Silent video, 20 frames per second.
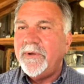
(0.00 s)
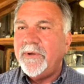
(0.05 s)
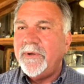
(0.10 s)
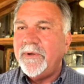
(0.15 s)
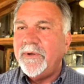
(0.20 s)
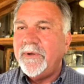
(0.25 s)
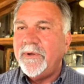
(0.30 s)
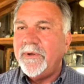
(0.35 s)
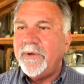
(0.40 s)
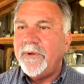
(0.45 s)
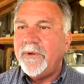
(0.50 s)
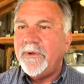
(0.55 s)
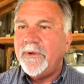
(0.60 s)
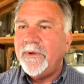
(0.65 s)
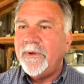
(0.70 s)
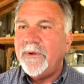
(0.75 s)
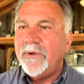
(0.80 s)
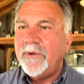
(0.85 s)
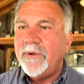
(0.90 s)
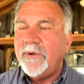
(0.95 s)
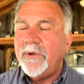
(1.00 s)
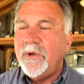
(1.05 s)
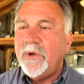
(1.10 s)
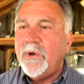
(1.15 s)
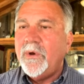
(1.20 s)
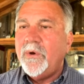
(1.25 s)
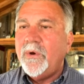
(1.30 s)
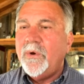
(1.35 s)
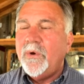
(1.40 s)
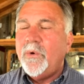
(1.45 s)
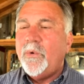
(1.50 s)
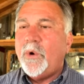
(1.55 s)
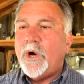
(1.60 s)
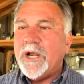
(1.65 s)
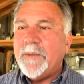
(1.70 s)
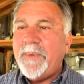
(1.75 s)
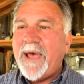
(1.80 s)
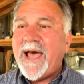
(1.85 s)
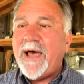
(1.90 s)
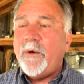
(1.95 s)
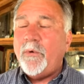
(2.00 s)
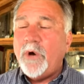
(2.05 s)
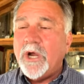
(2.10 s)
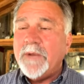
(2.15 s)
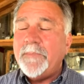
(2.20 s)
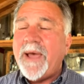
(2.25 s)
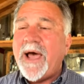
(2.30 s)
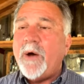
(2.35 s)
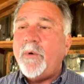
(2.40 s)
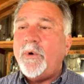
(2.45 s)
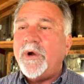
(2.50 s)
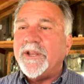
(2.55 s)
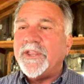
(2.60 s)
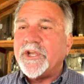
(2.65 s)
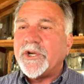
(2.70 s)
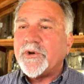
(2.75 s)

thought about him. I thought about going Xavier what about, Worthy. What about one of